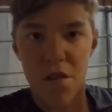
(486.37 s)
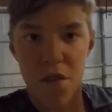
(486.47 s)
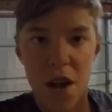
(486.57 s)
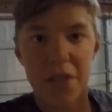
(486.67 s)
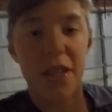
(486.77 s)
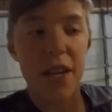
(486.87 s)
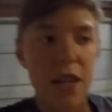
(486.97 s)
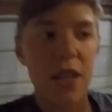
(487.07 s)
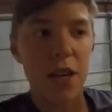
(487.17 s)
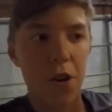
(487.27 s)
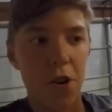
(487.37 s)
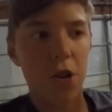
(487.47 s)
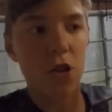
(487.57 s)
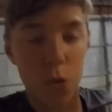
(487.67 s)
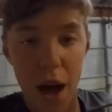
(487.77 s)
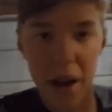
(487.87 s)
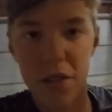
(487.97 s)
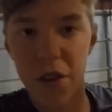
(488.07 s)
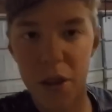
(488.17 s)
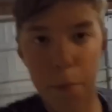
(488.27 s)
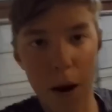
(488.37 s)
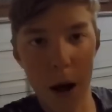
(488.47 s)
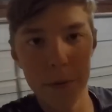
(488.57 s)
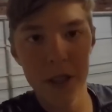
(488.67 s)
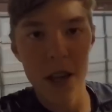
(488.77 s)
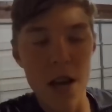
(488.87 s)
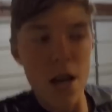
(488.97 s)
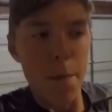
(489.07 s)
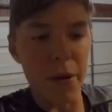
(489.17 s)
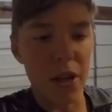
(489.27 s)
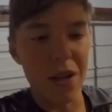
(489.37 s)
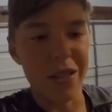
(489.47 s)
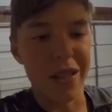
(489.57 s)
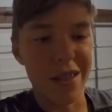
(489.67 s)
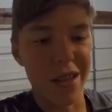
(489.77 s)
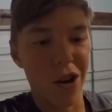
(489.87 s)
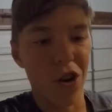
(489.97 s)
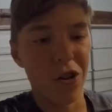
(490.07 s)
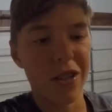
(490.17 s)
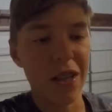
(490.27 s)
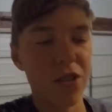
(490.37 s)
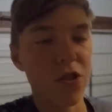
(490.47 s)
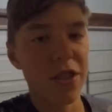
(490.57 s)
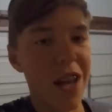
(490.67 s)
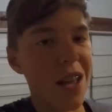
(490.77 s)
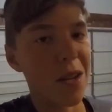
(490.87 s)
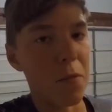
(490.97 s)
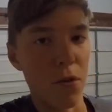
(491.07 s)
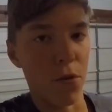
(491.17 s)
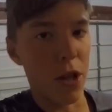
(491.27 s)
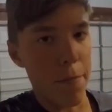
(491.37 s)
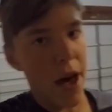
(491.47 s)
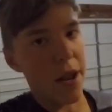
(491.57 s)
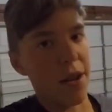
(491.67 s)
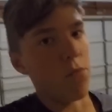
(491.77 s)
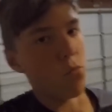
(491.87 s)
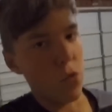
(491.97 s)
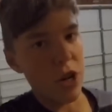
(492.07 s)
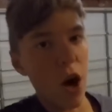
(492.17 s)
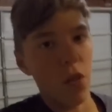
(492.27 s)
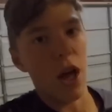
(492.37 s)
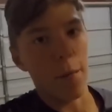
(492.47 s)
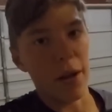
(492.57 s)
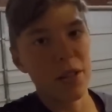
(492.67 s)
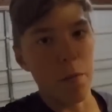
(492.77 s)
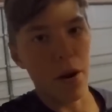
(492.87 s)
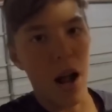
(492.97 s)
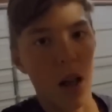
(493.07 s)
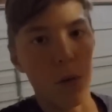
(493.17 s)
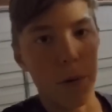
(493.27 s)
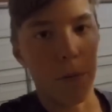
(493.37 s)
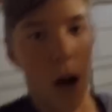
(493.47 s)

and friends in here to activate the props because their sensors tend to be really bad, and we know that about Spirit Halloween